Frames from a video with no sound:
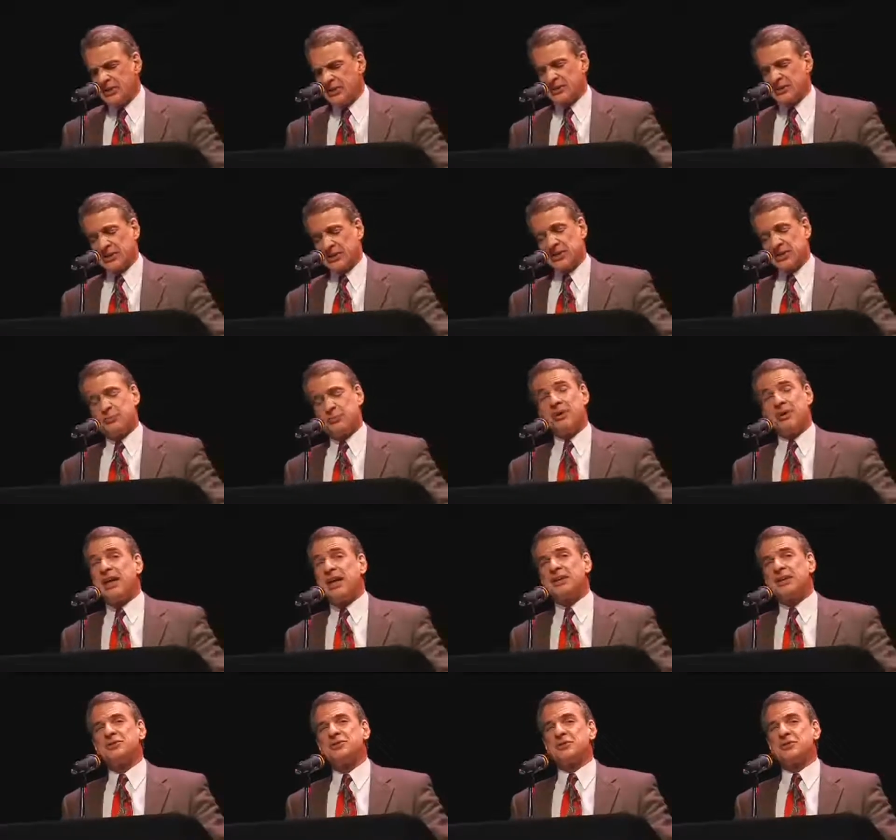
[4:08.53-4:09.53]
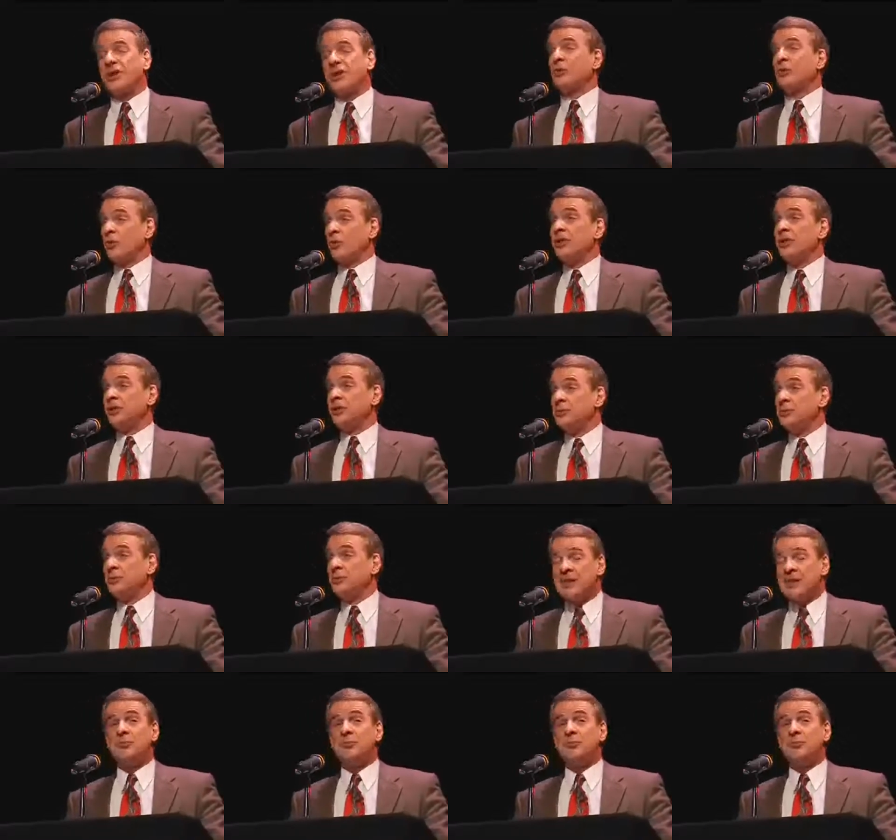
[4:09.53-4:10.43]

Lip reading: obviously depends on what you